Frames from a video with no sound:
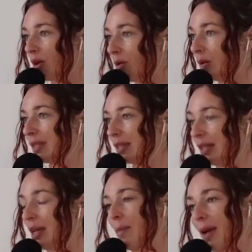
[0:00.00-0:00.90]
always going to
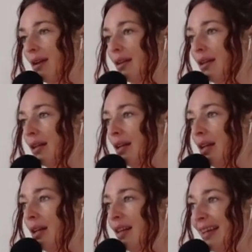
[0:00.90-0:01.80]
get better,
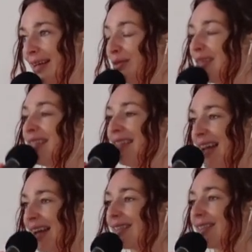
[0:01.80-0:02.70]
and that it was the
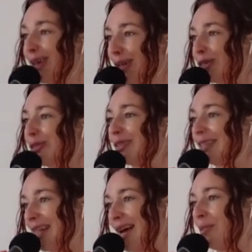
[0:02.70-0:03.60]
next logical
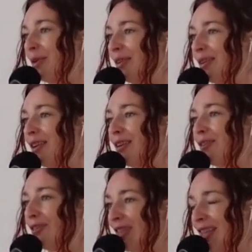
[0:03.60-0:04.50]
step
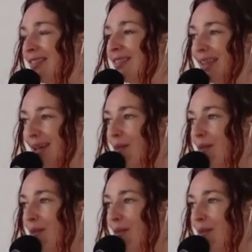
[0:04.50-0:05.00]
for things to get